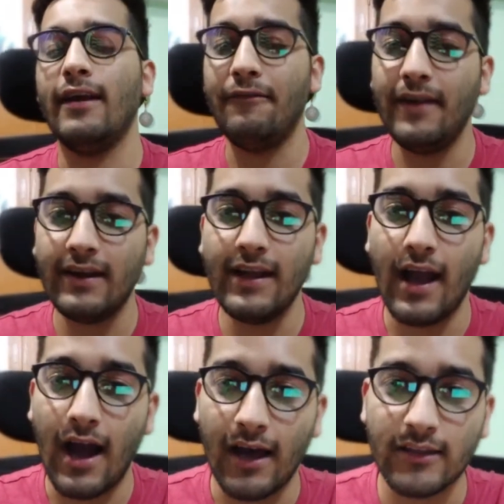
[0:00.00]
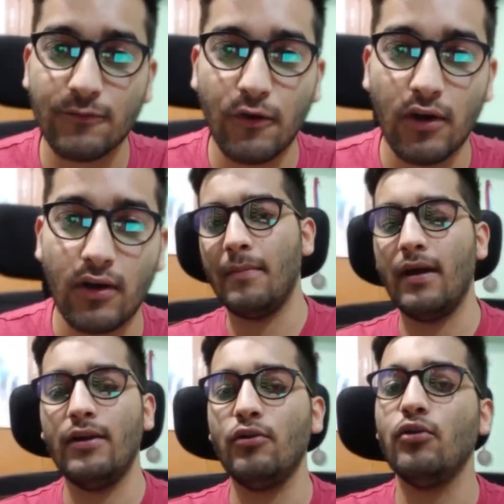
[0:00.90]
definitely ask for
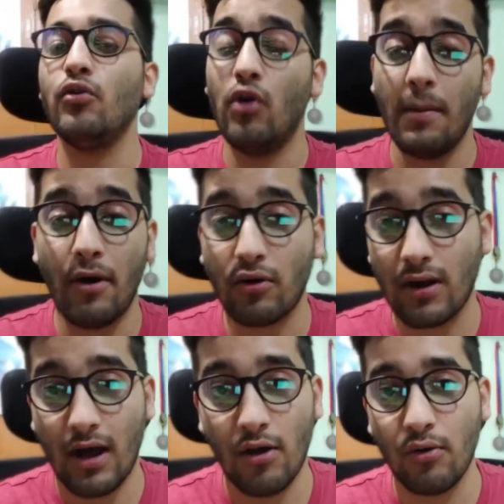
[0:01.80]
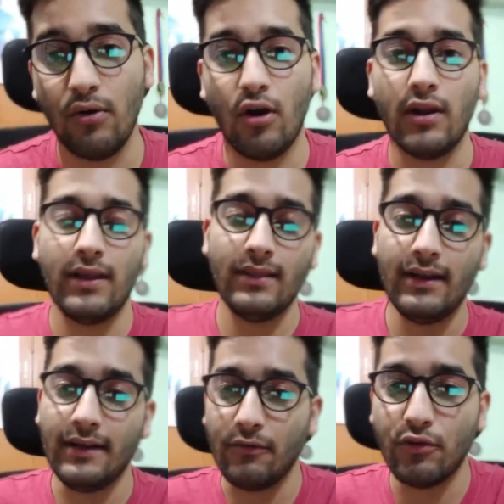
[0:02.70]
uh, do you know about cloud, or in the
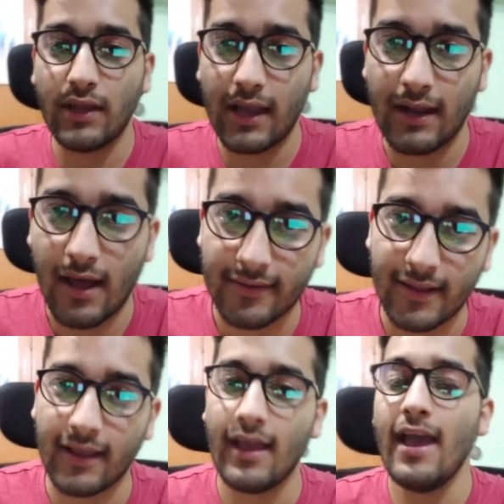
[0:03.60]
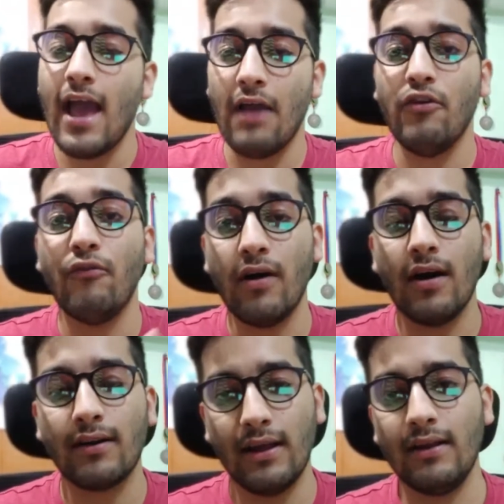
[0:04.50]
interview they can ask like have you
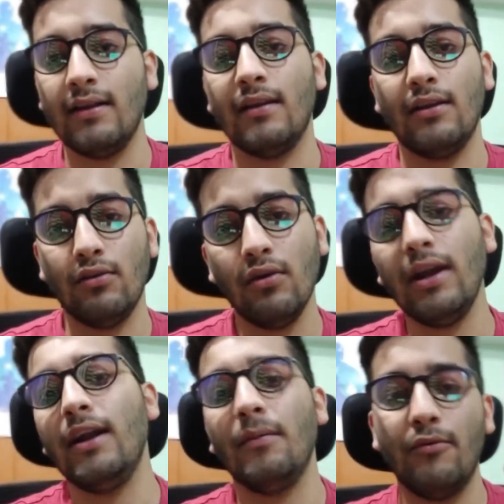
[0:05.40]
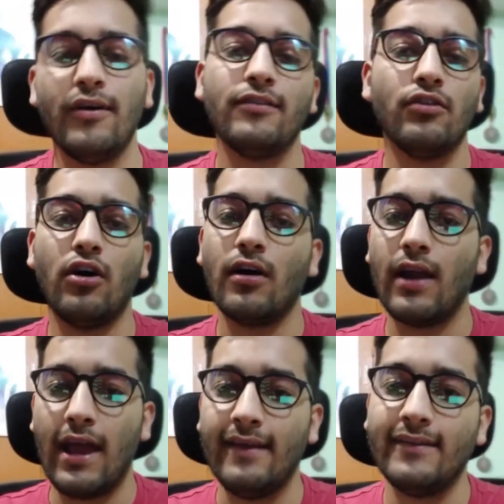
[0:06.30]
worked in you know A W S
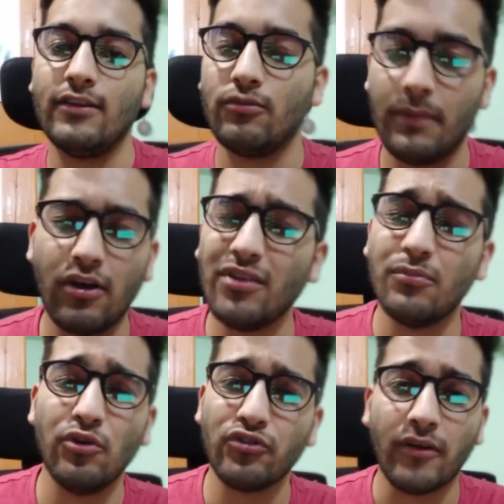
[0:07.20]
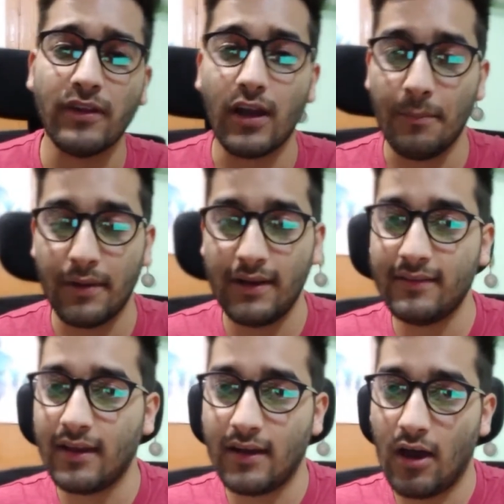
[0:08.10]
or Azure, because most of the
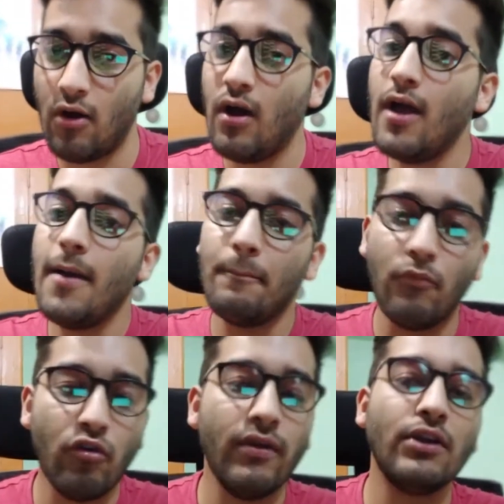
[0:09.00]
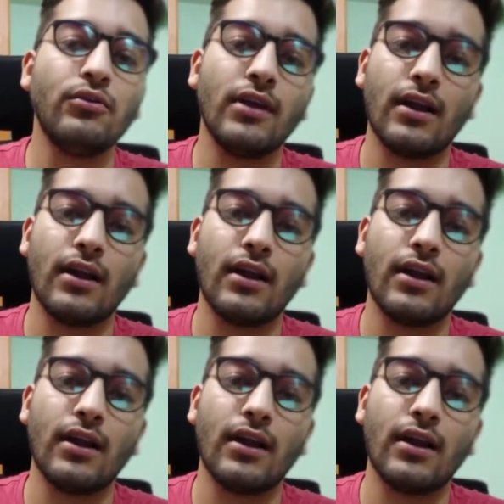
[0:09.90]
companies are now moving to the